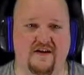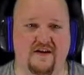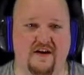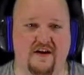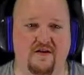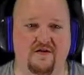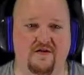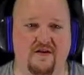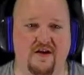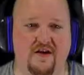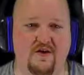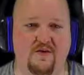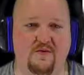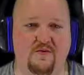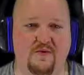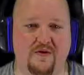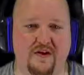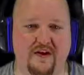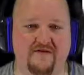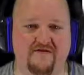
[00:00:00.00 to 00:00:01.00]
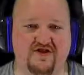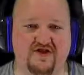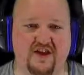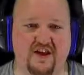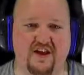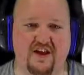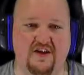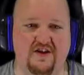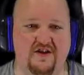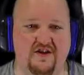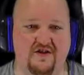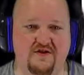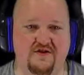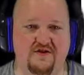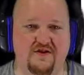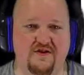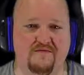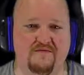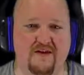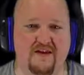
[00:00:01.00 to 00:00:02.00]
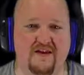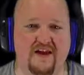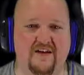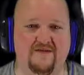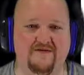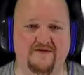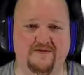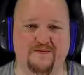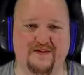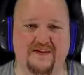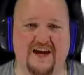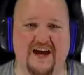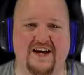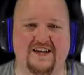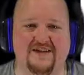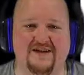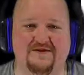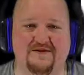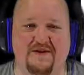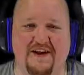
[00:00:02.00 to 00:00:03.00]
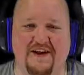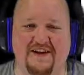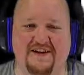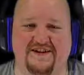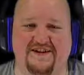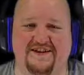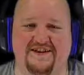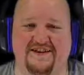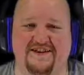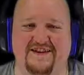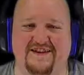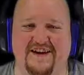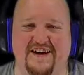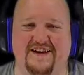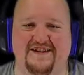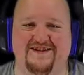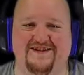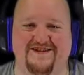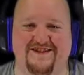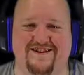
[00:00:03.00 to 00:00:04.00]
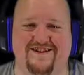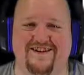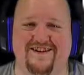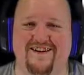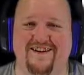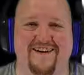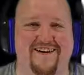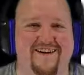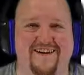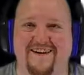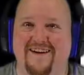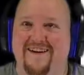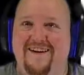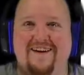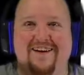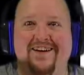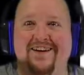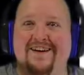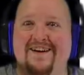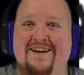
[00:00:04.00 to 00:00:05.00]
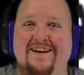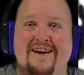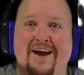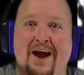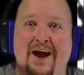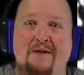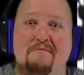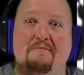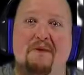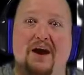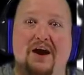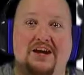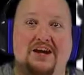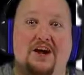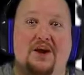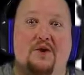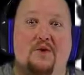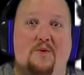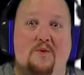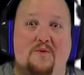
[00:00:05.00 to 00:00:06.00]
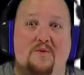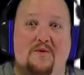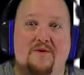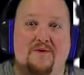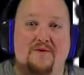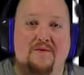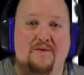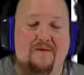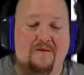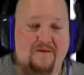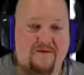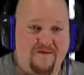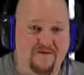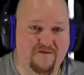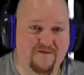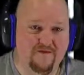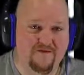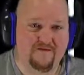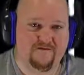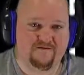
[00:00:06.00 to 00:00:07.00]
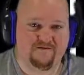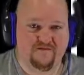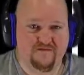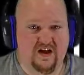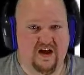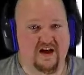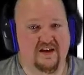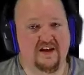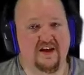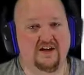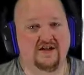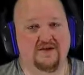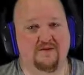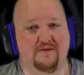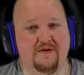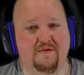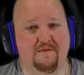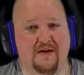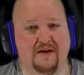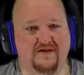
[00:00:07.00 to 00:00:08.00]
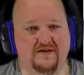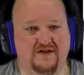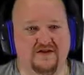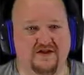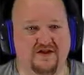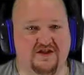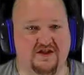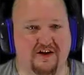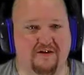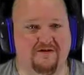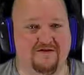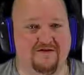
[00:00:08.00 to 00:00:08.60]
Oh no, whatever shall I do? My love has been cast away to the dungeon. By you. A dungeon with puzzles so